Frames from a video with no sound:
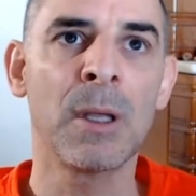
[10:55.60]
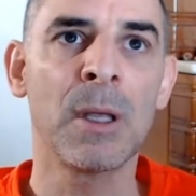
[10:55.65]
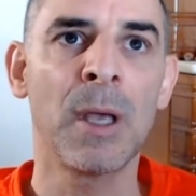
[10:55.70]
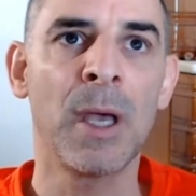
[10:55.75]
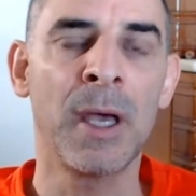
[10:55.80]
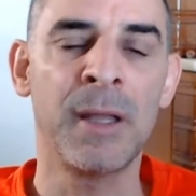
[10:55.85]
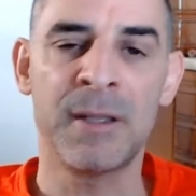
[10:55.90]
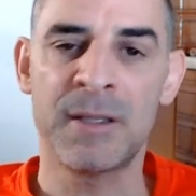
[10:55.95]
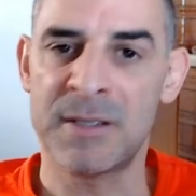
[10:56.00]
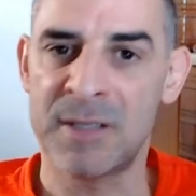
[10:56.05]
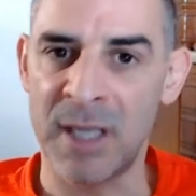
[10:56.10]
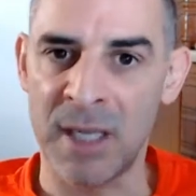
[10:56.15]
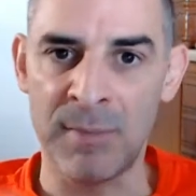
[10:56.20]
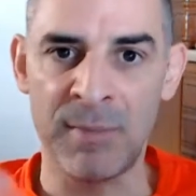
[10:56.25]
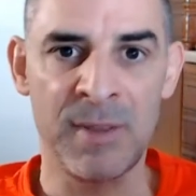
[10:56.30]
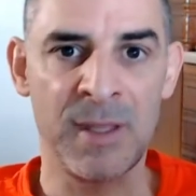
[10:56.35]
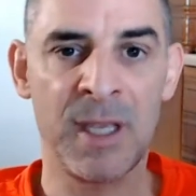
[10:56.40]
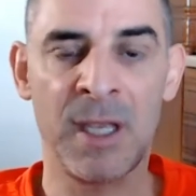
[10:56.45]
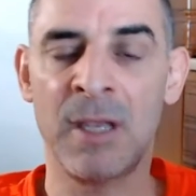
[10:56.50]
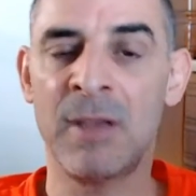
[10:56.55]
And the same
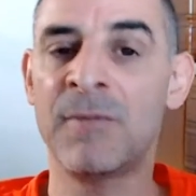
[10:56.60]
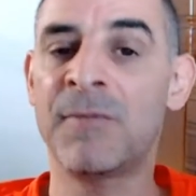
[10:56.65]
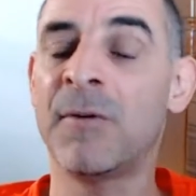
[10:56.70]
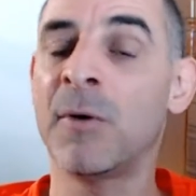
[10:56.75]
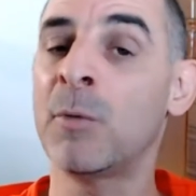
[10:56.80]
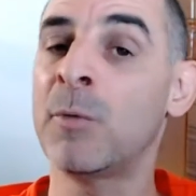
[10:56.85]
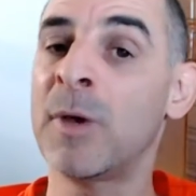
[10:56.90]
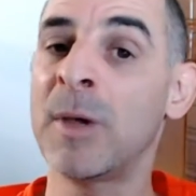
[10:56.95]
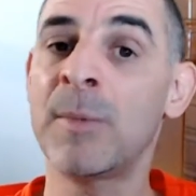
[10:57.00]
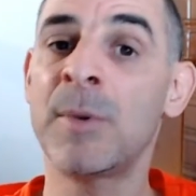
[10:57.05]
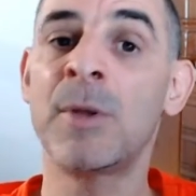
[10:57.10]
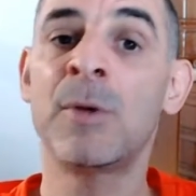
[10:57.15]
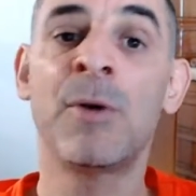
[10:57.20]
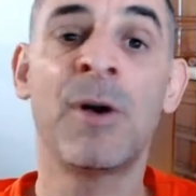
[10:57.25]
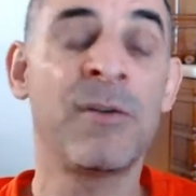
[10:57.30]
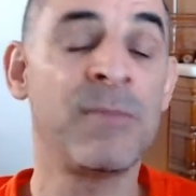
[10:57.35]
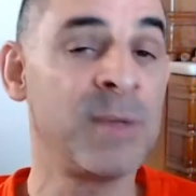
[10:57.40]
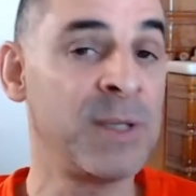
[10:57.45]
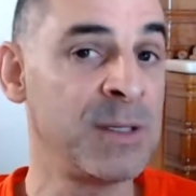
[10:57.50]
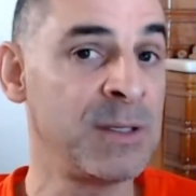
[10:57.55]
thing for women who
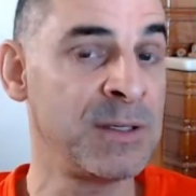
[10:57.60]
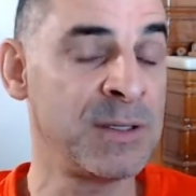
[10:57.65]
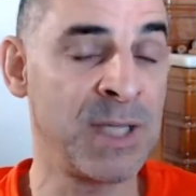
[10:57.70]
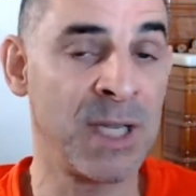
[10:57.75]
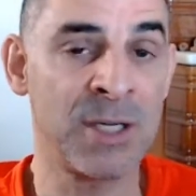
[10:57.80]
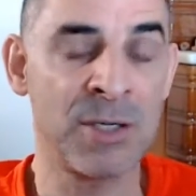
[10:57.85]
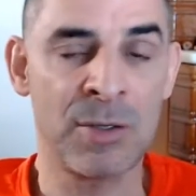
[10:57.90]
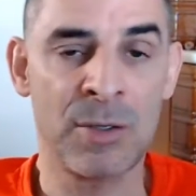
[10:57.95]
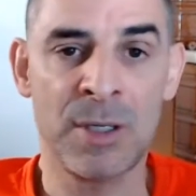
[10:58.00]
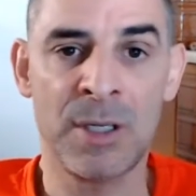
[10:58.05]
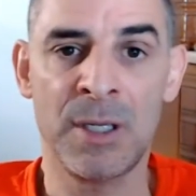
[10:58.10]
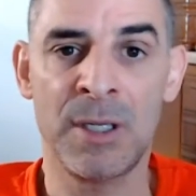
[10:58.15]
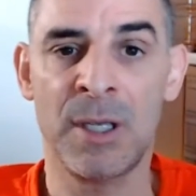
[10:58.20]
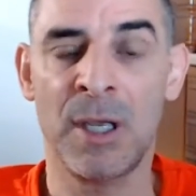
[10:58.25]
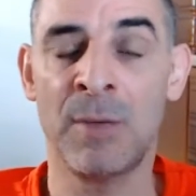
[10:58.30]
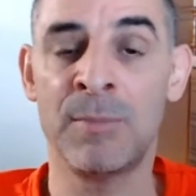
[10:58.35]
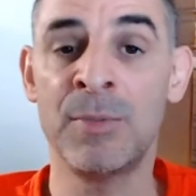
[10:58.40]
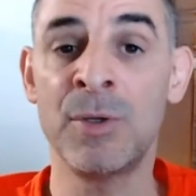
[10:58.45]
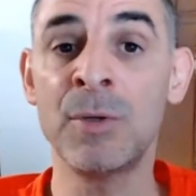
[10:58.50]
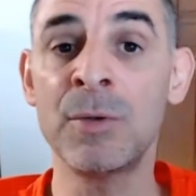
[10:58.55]
have been sexually
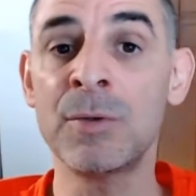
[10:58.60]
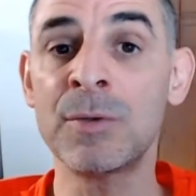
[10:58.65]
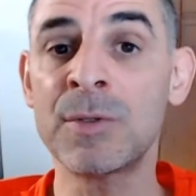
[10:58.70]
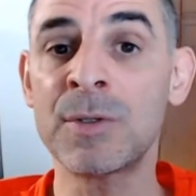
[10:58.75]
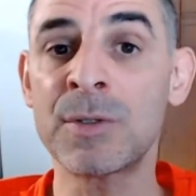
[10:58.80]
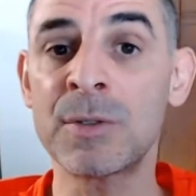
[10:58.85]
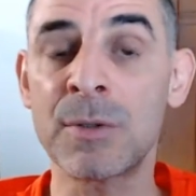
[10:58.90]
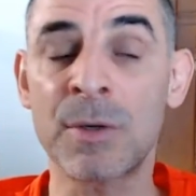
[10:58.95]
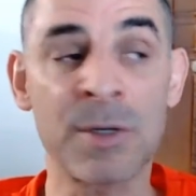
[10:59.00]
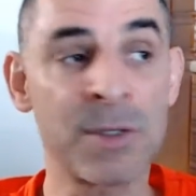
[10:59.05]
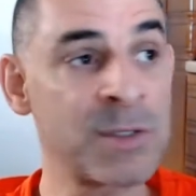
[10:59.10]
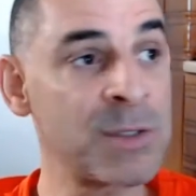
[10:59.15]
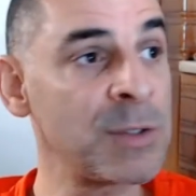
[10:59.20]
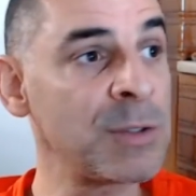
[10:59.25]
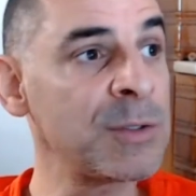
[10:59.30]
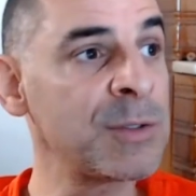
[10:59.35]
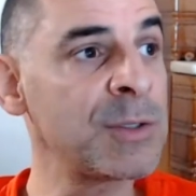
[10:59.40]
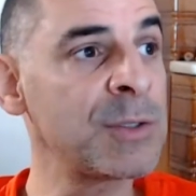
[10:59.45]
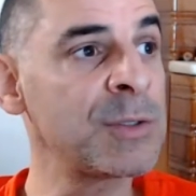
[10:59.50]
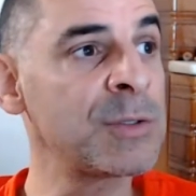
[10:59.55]
abused or
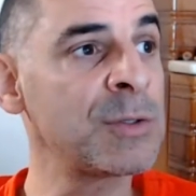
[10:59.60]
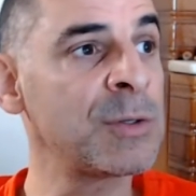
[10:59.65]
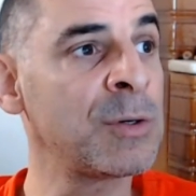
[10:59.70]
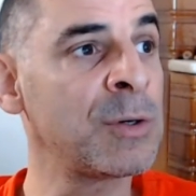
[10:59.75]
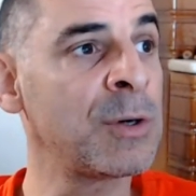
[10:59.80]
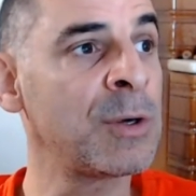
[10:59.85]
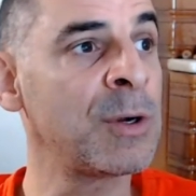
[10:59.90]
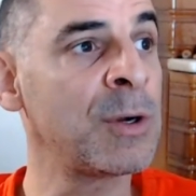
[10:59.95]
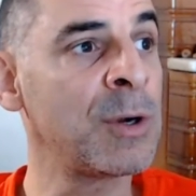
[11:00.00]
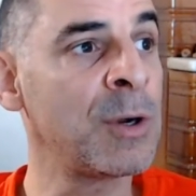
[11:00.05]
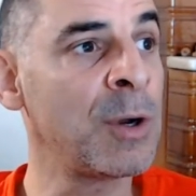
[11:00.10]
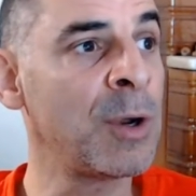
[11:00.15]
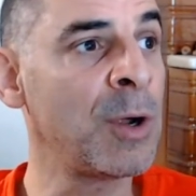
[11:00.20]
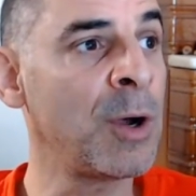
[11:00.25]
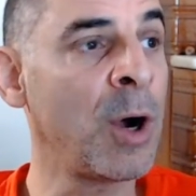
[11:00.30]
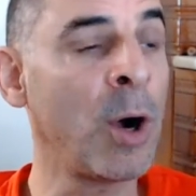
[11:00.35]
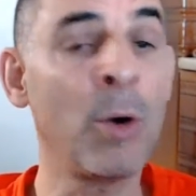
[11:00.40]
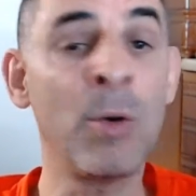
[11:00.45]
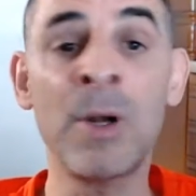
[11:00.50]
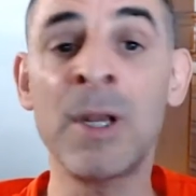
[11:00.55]
assaulted, or
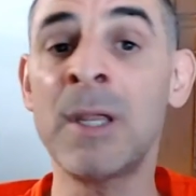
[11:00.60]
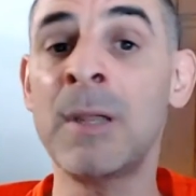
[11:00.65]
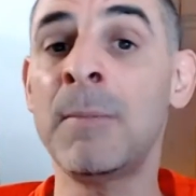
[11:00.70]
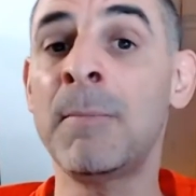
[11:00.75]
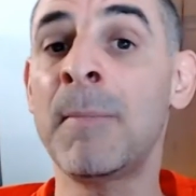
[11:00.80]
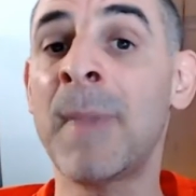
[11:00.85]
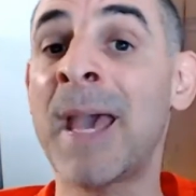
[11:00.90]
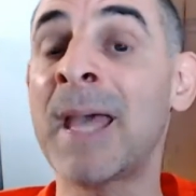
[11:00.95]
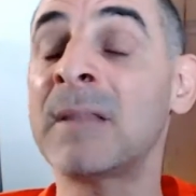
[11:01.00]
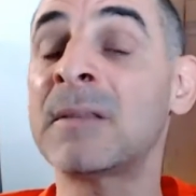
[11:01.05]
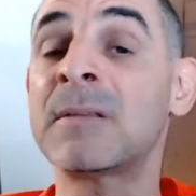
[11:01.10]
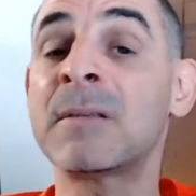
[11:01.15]
only met,